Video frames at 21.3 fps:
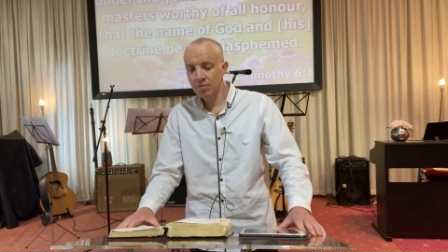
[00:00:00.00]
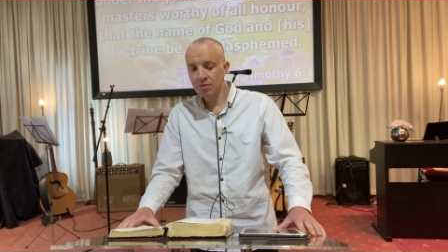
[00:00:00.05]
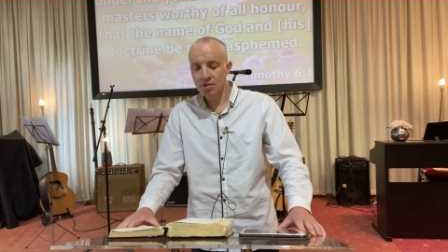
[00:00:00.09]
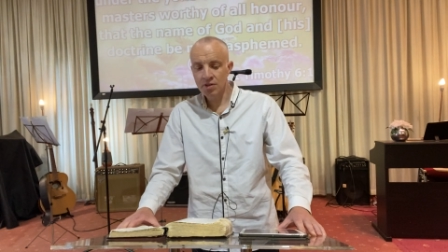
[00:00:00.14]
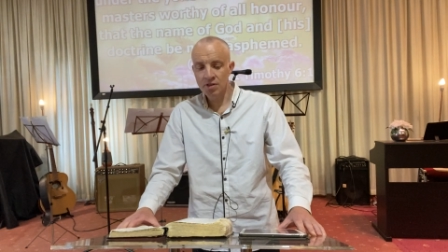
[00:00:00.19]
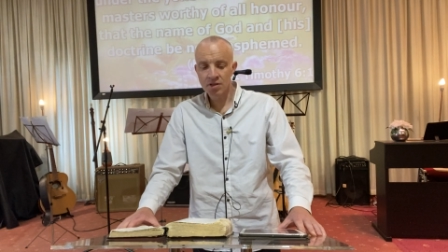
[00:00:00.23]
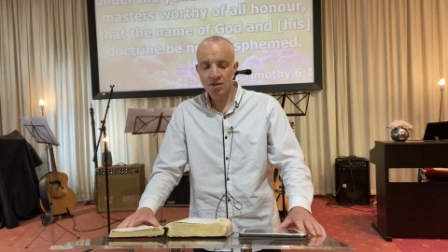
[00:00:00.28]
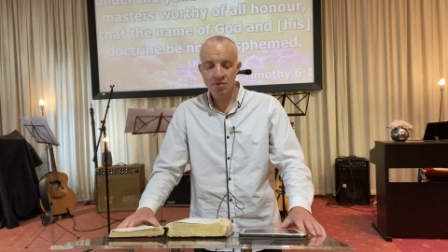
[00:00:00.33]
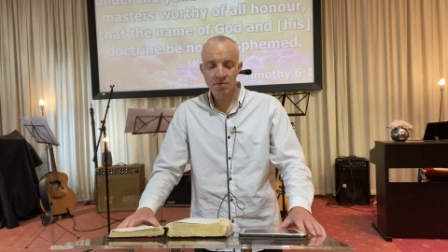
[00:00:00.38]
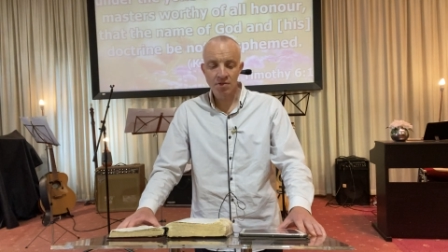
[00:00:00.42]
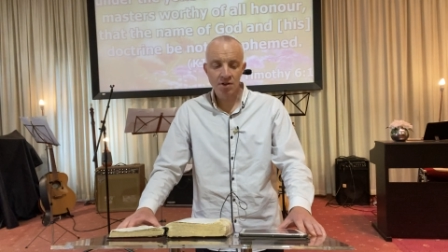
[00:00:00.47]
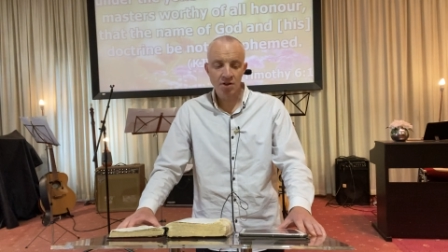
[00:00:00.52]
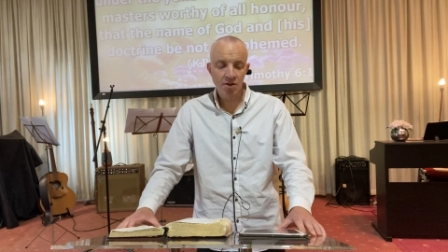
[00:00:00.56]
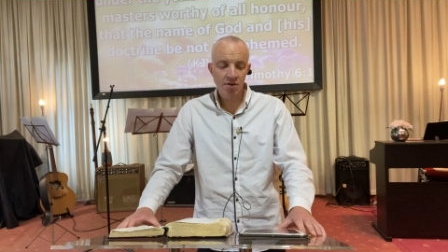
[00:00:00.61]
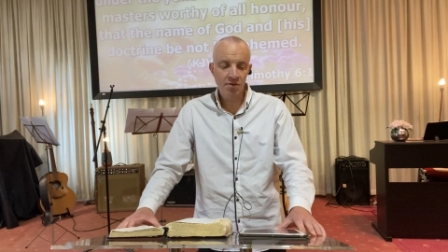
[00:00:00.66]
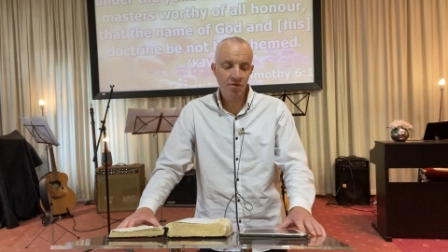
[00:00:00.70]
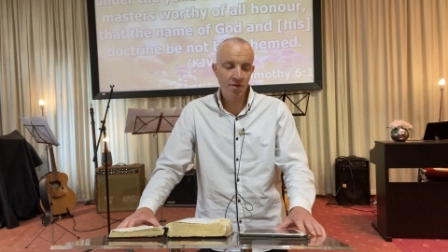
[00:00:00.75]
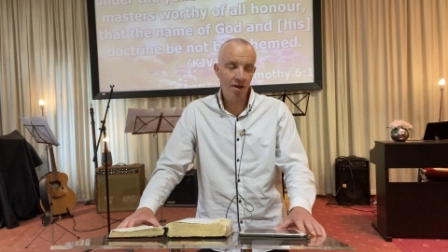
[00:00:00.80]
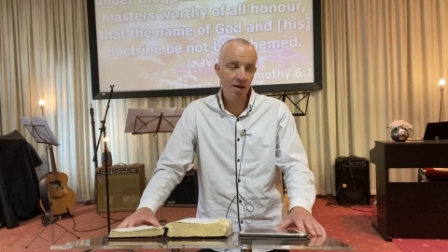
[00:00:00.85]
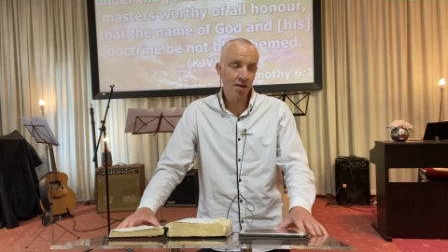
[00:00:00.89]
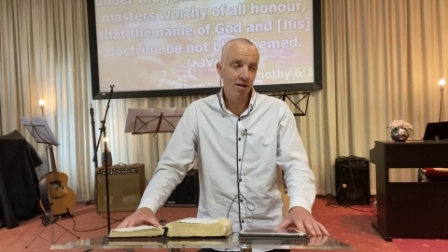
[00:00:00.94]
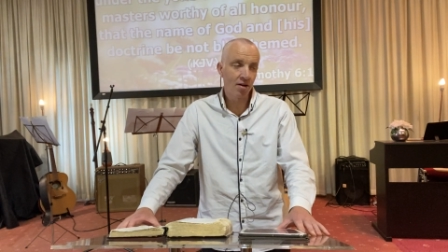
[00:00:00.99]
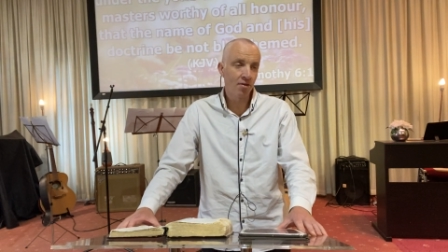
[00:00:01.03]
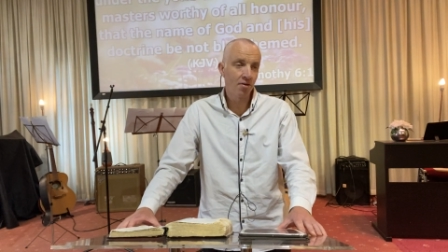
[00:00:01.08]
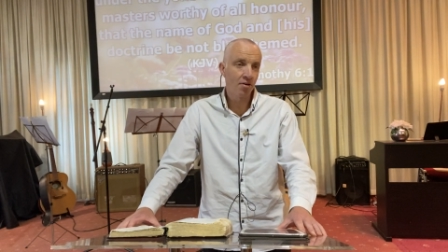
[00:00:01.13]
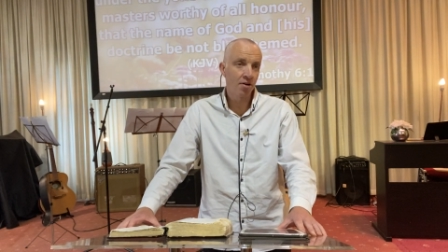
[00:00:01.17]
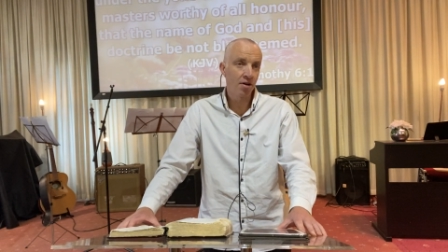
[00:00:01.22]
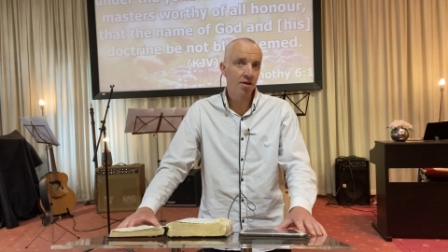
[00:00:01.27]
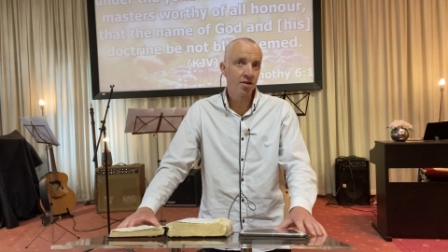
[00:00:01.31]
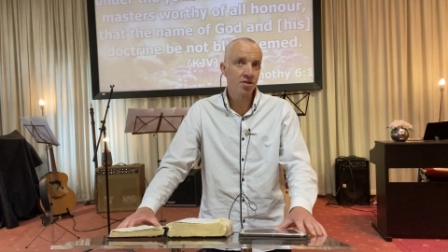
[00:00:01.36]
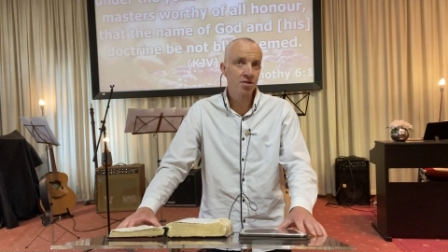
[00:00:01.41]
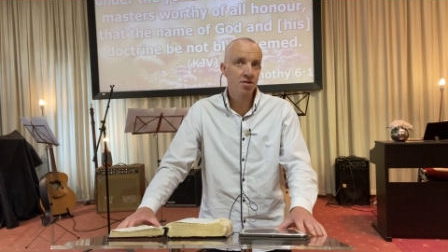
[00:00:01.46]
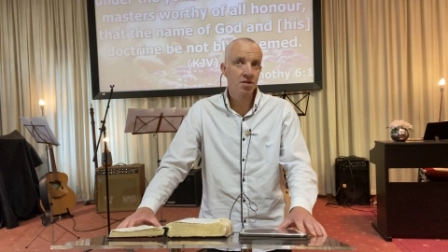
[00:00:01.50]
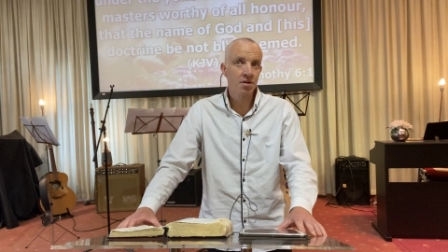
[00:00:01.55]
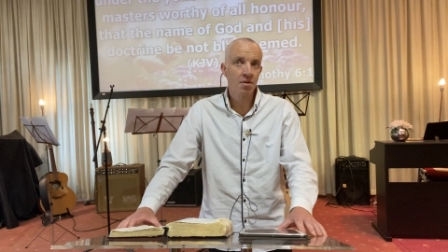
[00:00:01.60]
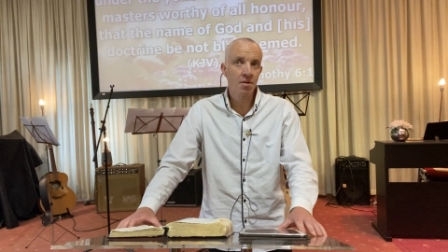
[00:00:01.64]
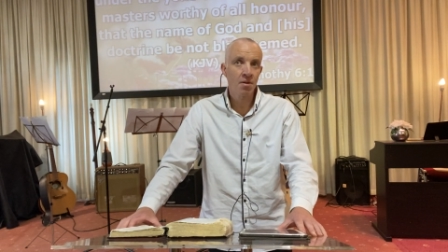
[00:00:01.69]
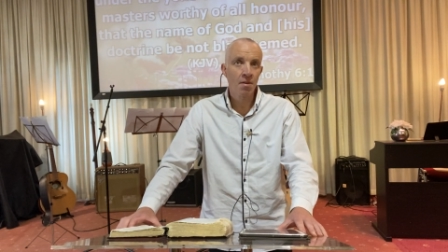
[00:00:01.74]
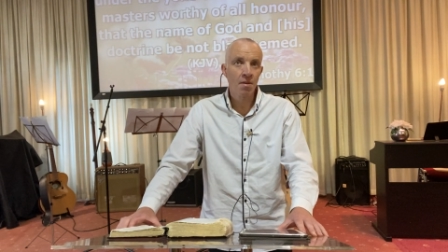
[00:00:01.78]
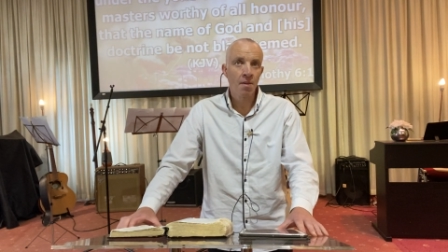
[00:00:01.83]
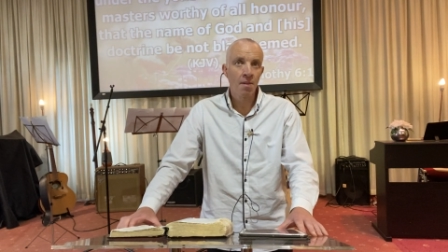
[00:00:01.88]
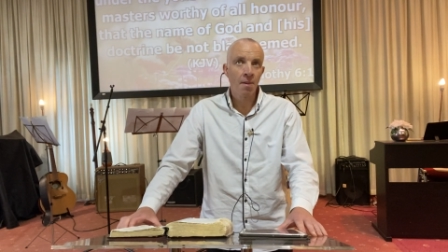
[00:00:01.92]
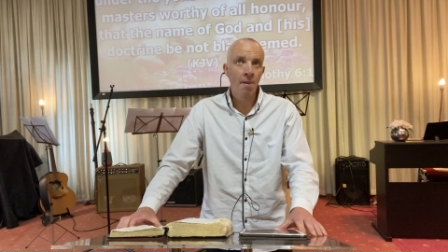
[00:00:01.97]
just if you do feel the Lord is
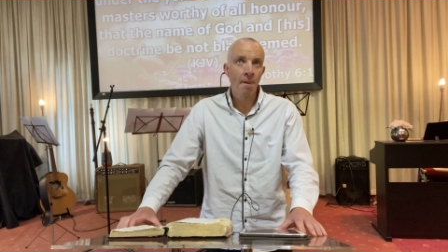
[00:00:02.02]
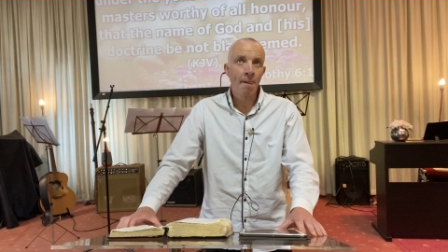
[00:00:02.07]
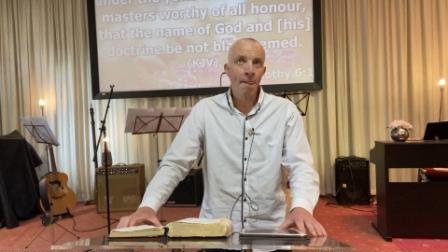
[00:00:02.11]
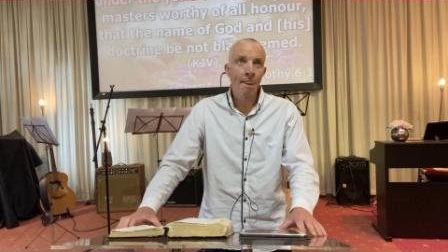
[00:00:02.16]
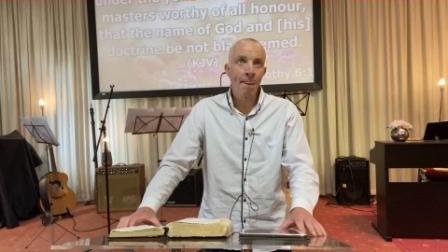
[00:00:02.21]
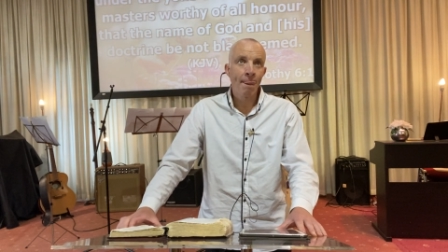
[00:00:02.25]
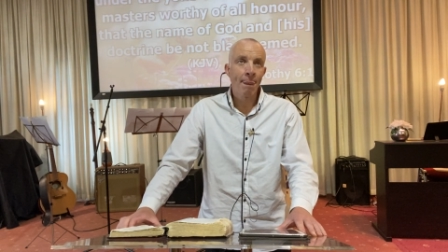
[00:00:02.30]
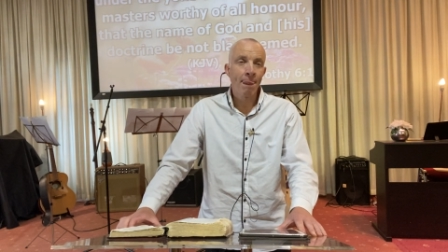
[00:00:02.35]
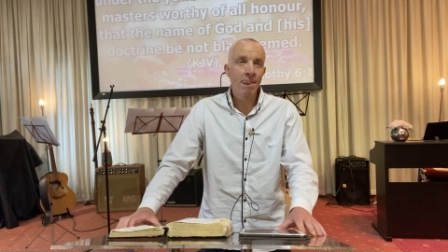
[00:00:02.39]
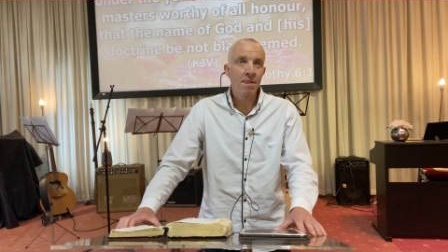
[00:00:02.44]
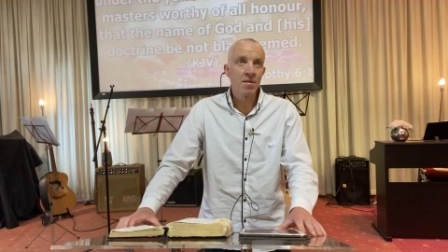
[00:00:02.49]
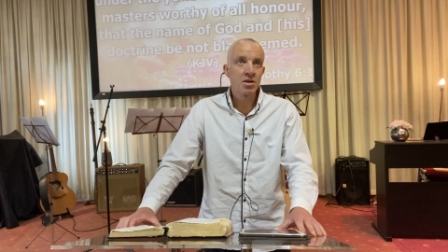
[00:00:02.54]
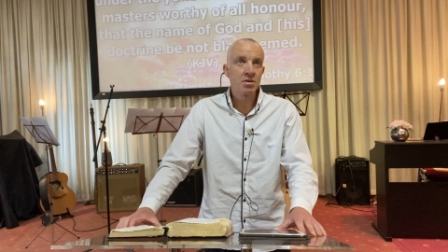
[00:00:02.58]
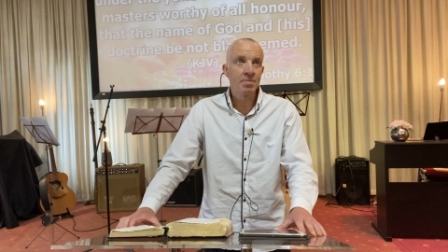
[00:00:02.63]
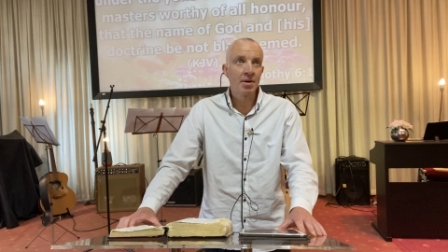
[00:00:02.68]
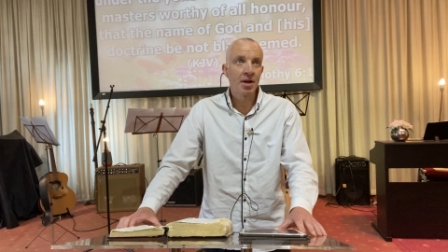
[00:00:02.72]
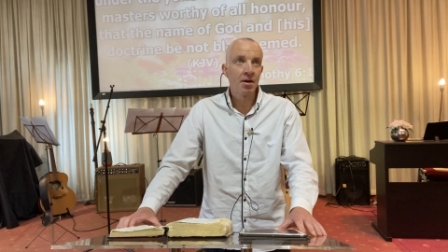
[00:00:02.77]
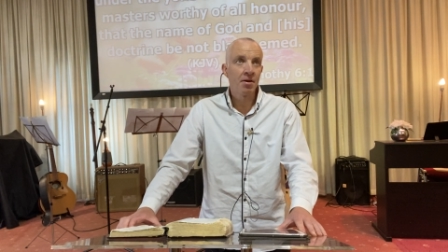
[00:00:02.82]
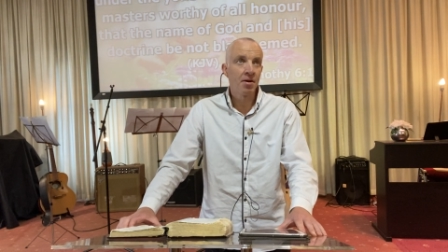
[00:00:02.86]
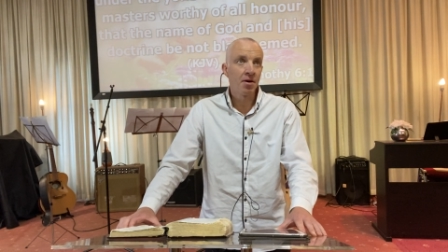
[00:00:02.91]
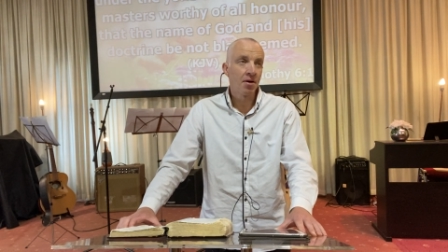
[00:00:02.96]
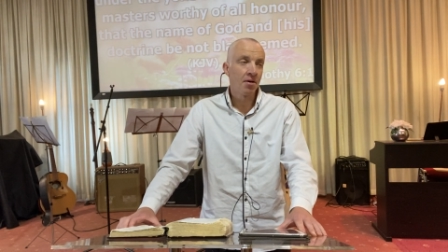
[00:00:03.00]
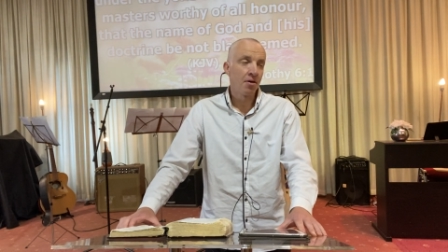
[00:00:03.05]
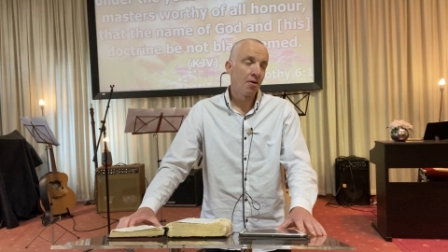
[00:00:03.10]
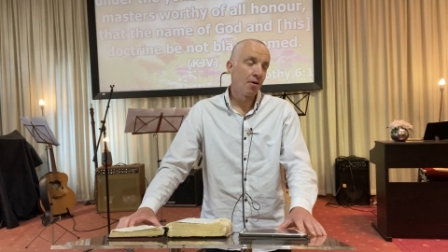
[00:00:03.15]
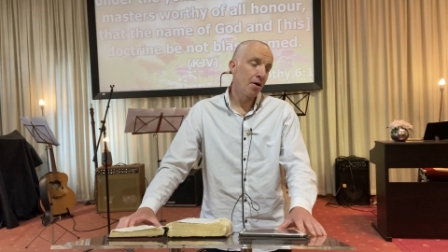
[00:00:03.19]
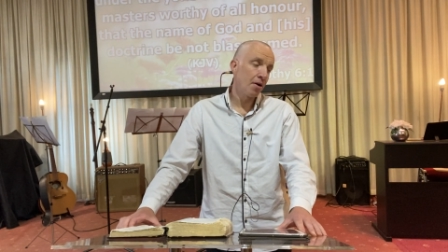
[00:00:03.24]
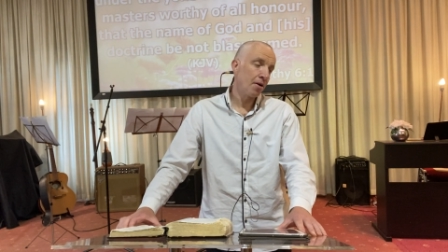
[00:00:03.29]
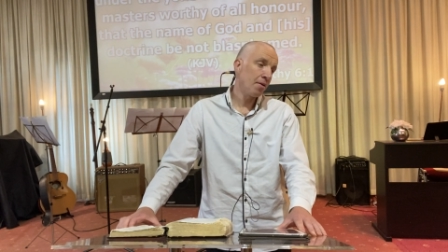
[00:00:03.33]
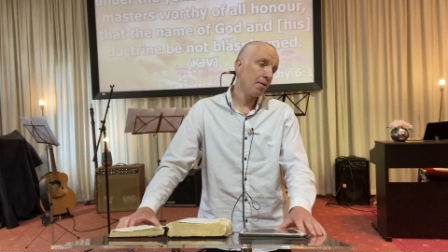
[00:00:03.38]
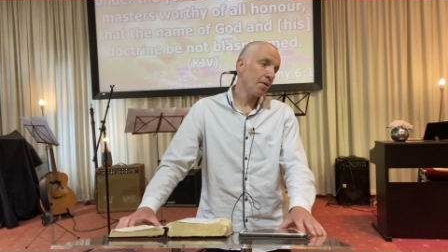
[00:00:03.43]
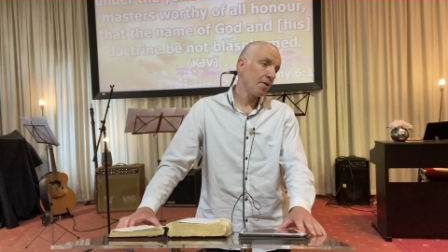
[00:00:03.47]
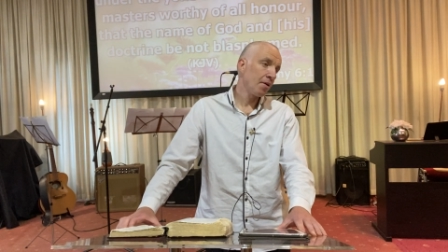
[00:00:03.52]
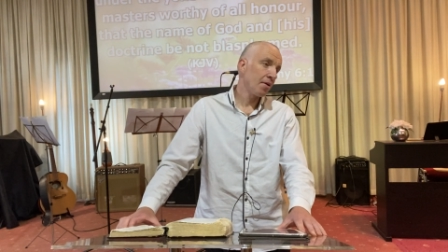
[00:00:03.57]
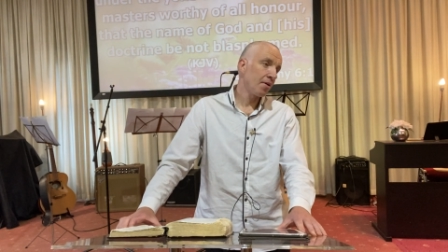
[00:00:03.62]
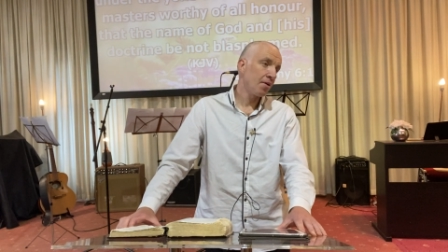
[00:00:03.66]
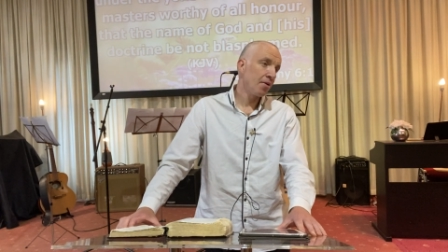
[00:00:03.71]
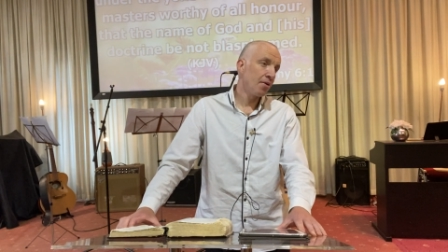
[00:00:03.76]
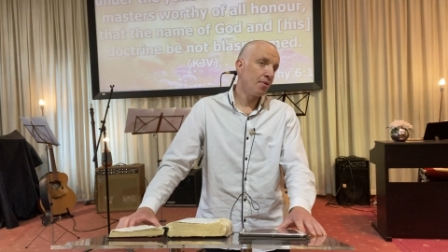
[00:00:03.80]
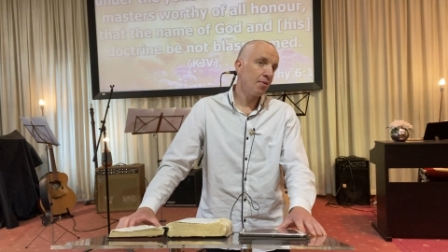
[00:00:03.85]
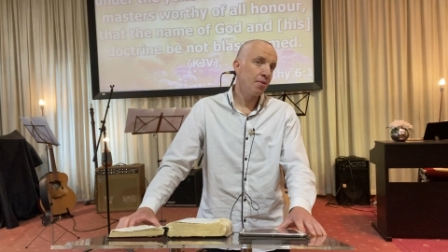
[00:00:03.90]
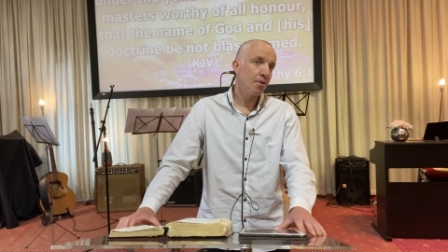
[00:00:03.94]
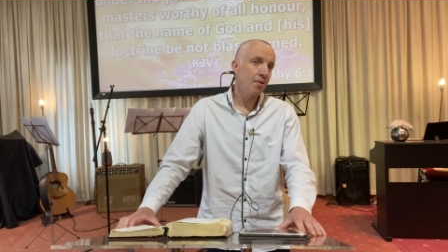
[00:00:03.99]
speaking to your heart, you
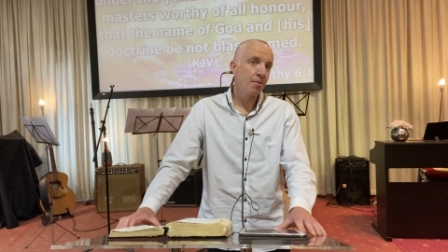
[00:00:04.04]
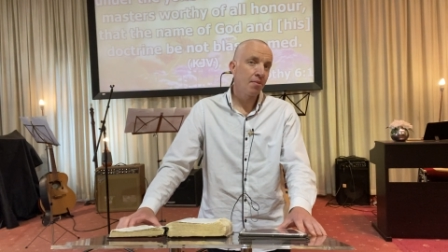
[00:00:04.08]
know,